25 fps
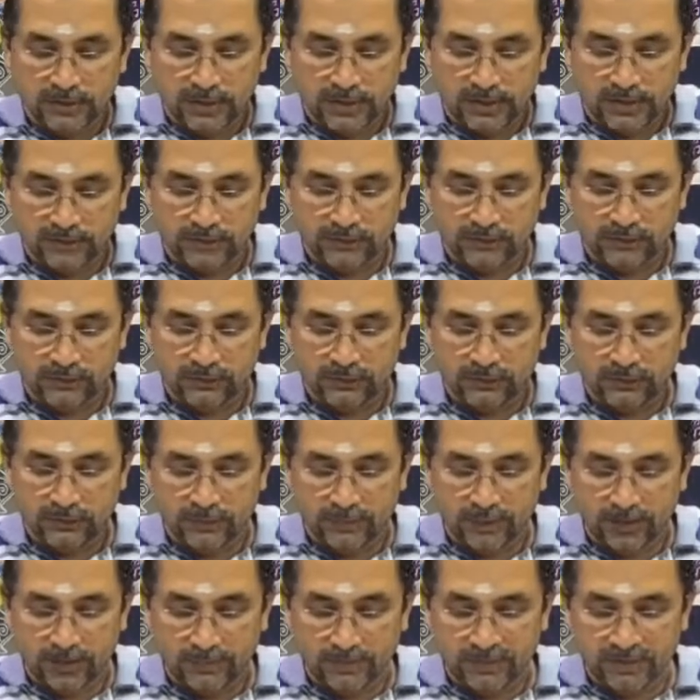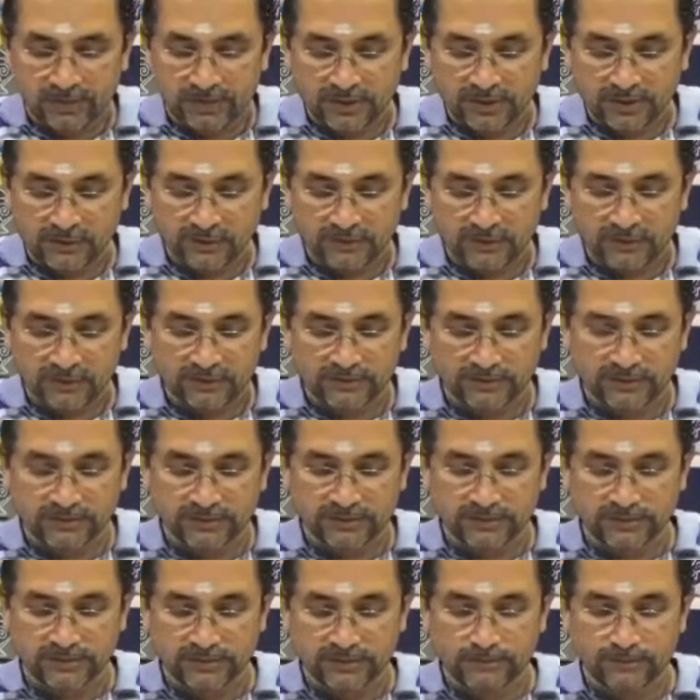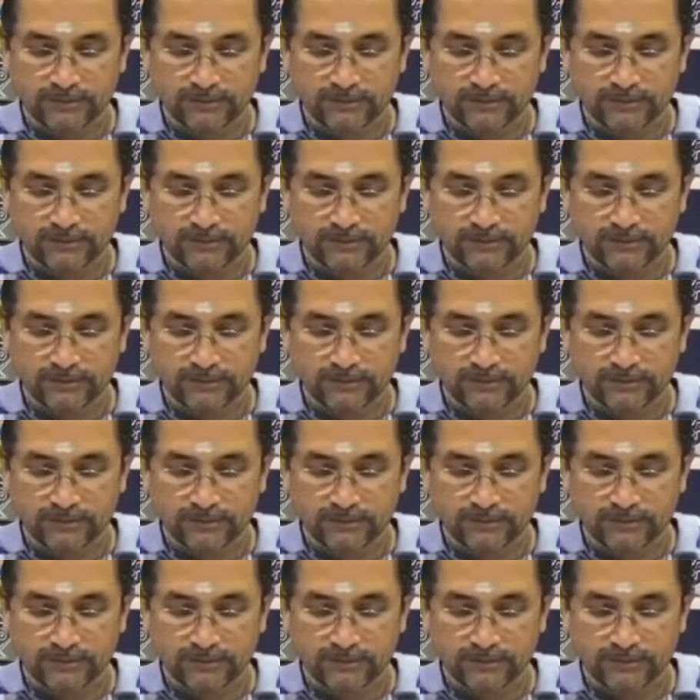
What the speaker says: And then you're going to wrap it around like this.